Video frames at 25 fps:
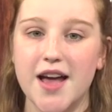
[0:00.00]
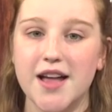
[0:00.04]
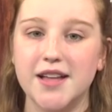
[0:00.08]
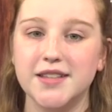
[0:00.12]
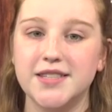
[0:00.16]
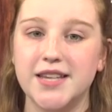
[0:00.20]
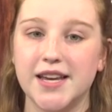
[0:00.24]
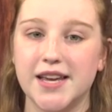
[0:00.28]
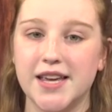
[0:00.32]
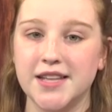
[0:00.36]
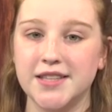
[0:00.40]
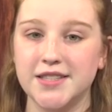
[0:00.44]

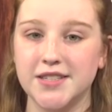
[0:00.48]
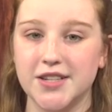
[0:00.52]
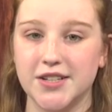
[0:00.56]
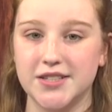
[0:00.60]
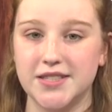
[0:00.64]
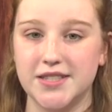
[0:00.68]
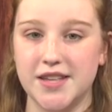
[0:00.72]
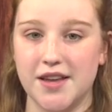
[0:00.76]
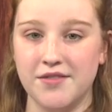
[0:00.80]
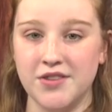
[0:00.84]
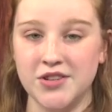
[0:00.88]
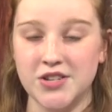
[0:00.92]
Tickets are
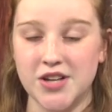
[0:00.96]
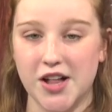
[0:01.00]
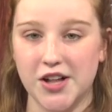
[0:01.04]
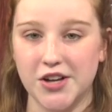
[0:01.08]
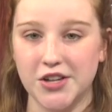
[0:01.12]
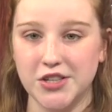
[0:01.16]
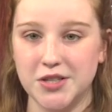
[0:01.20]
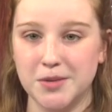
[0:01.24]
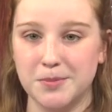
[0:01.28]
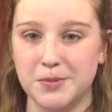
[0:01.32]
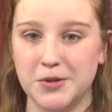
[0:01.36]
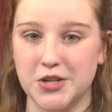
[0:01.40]

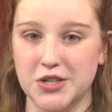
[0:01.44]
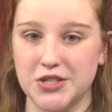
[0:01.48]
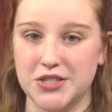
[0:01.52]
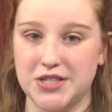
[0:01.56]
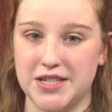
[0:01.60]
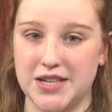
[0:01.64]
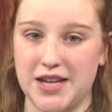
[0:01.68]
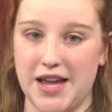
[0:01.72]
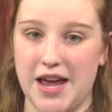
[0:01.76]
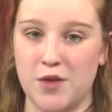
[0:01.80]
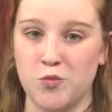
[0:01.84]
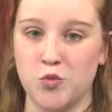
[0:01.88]
$7 a
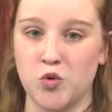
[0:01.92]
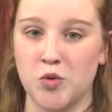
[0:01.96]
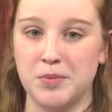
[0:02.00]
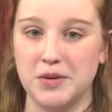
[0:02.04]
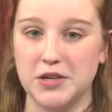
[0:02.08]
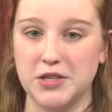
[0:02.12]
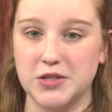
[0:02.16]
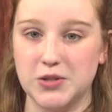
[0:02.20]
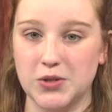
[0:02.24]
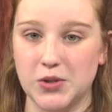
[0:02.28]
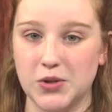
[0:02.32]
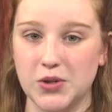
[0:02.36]
person and will be
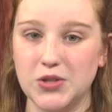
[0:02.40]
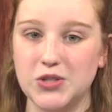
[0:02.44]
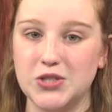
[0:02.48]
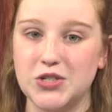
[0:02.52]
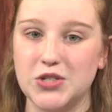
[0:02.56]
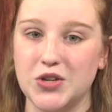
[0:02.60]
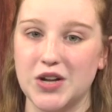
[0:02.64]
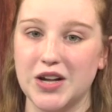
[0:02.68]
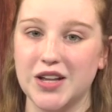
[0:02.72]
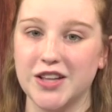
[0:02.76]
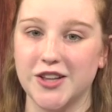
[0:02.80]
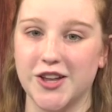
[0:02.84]
sold
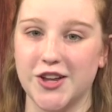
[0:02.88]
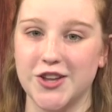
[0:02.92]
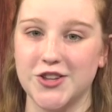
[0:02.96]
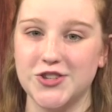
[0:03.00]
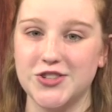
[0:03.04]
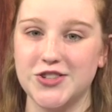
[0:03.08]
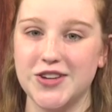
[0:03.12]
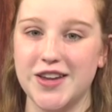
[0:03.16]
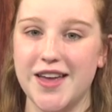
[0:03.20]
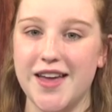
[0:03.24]
during lunch